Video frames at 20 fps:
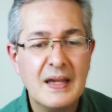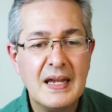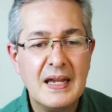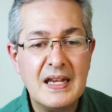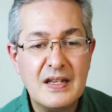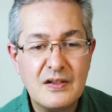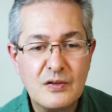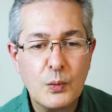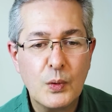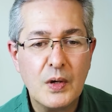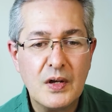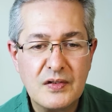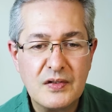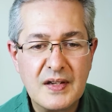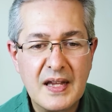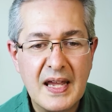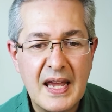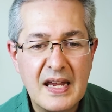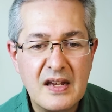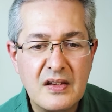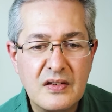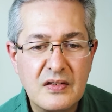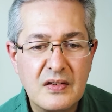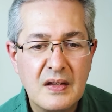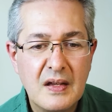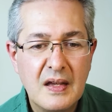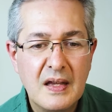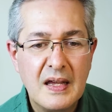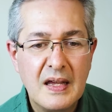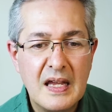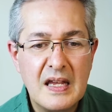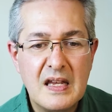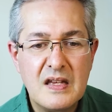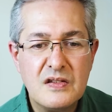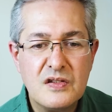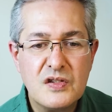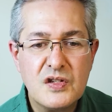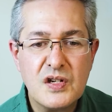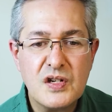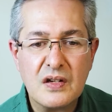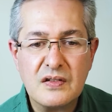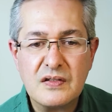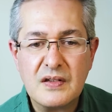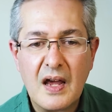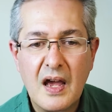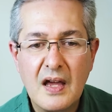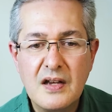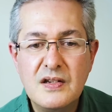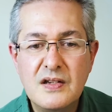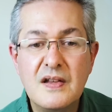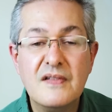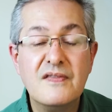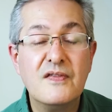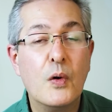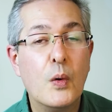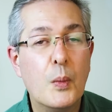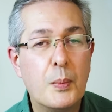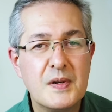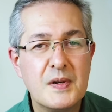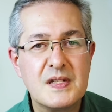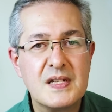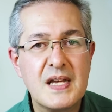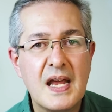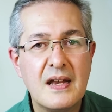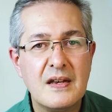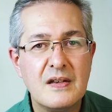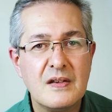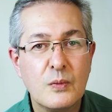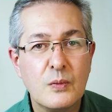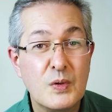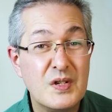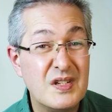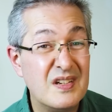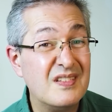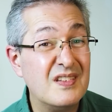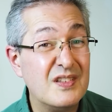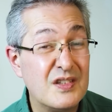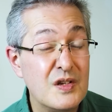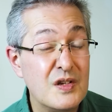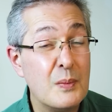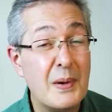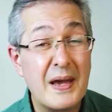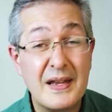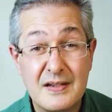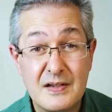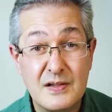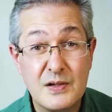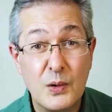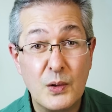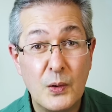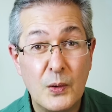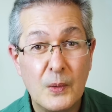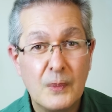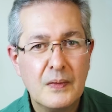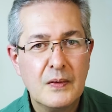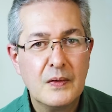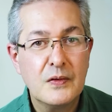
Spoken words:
its worst case is just under 4%, which isn't too bad at all.